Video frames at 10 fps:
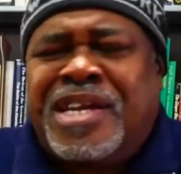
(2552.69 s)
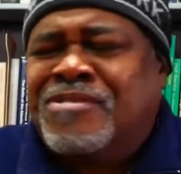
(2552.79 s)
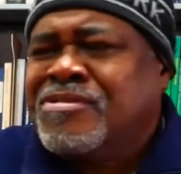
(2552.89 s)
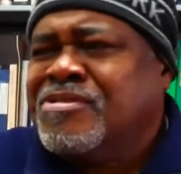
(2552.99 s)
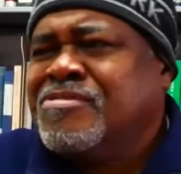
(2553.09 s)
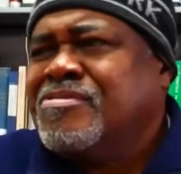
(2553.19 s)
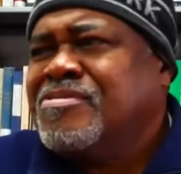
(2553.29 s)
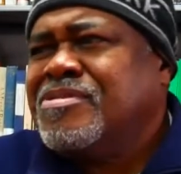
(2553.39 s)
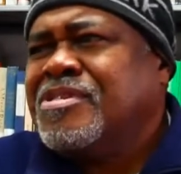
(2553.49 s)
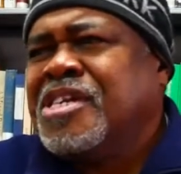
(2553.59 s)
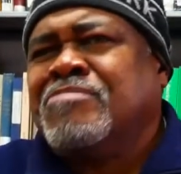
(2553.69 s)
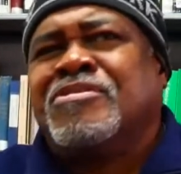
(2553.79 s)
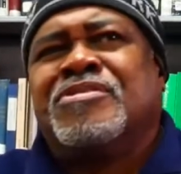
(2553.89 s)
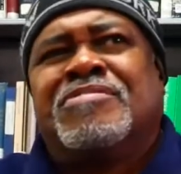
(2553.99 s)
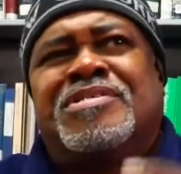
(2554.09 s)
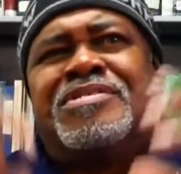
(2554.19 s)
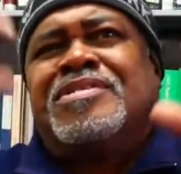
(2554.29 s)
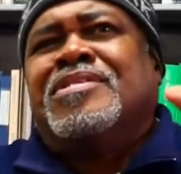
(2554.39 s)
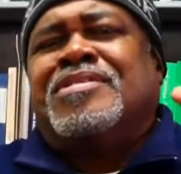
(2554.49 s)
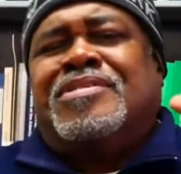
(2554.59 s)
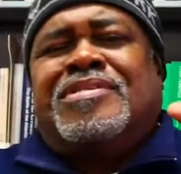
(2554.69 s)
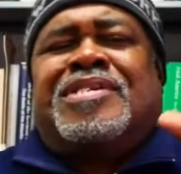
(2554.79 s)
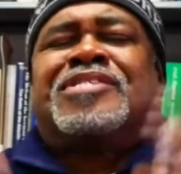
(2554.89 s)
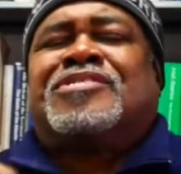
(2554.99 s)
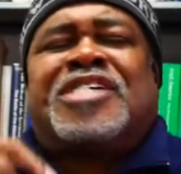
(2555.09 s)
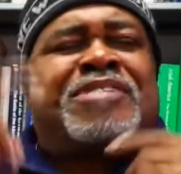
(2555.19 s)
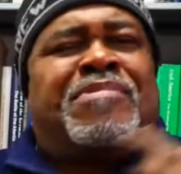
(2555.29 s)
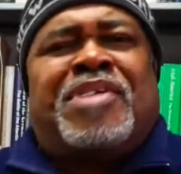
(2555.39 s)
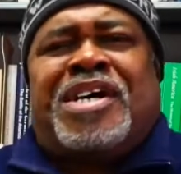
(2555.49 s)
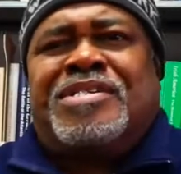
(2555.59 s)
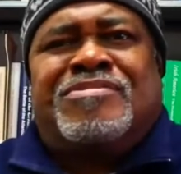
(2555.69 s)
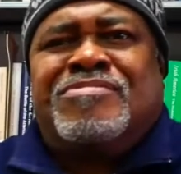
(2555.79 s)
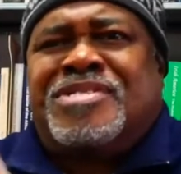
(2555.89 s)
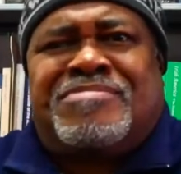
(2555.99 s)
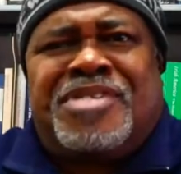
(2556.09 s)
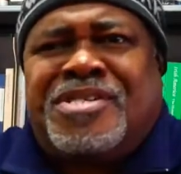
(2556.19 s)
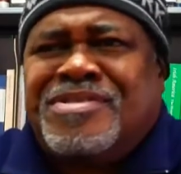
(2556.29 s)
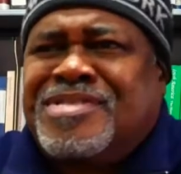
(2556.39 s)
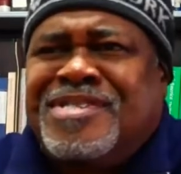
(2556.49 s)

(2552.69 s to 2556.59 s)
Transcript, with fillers: I go to the, to the left to do it. And I just change my mind and do something else.